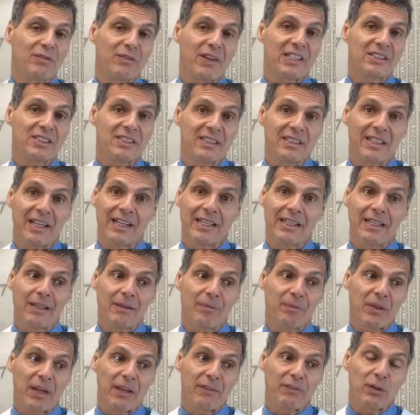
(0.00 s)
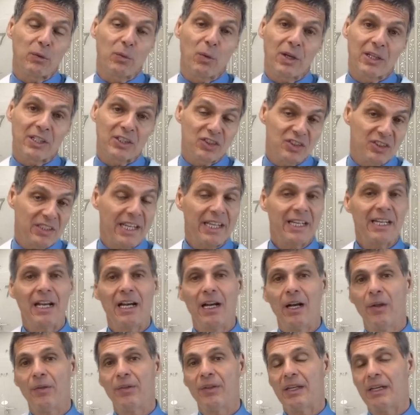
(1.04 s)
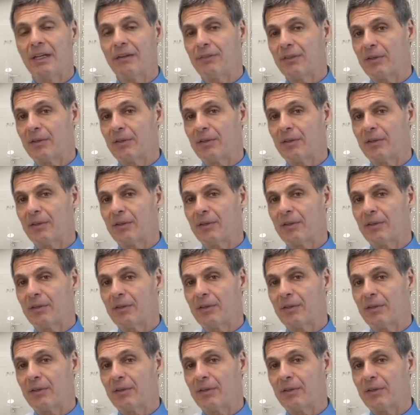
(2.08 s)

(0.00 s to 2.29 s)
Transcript: investigating if you want to stay healthy,